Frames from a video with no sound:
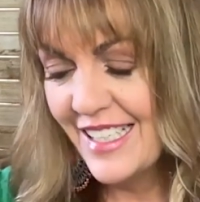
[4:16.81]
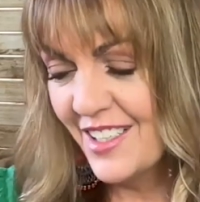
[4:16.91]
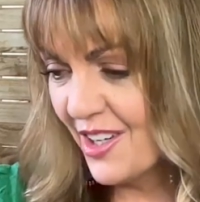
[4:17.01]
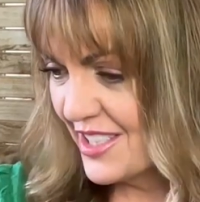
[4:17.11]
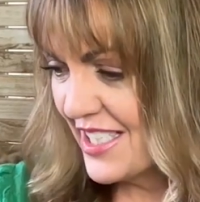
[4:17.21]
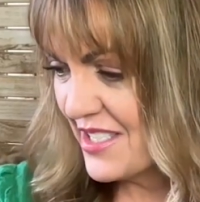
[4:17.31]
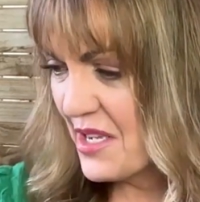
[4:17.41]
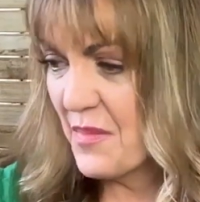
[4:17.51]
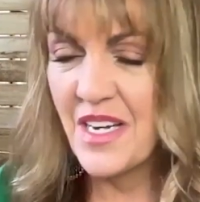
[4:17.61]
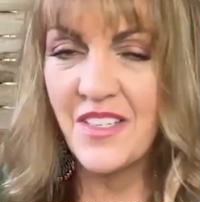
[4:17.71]
cocktails on the
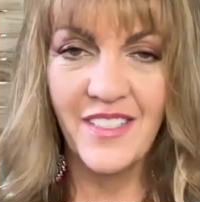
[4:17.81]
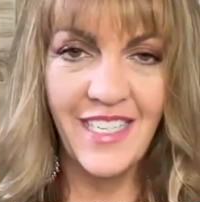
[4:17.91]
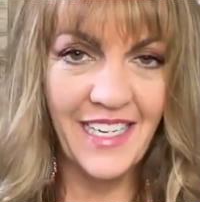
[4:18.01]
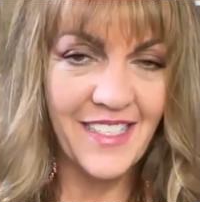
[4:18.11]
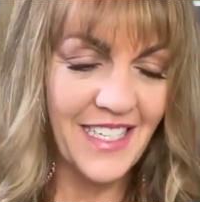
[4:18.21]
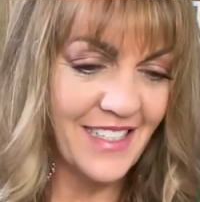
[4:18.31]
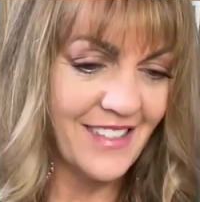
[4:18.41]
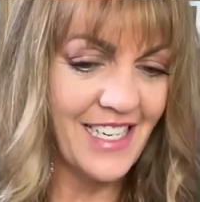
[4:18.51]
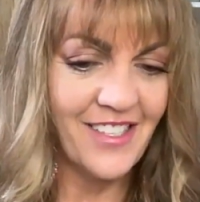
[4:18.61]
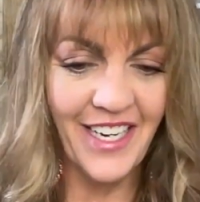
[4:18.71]
beach and dancing and
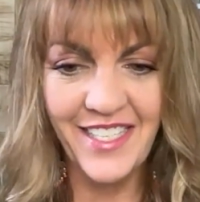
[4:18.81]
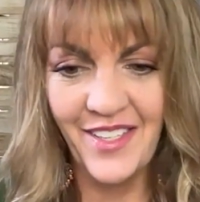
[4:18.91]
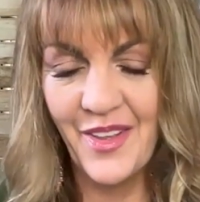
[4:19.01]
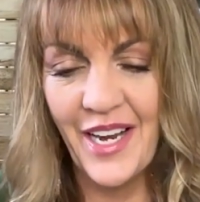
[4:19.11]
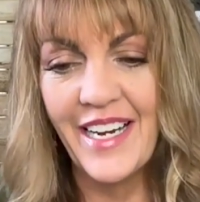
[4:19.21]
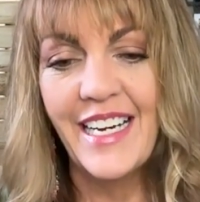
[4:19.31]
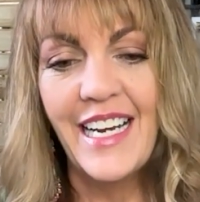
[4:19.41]
DJs and all that.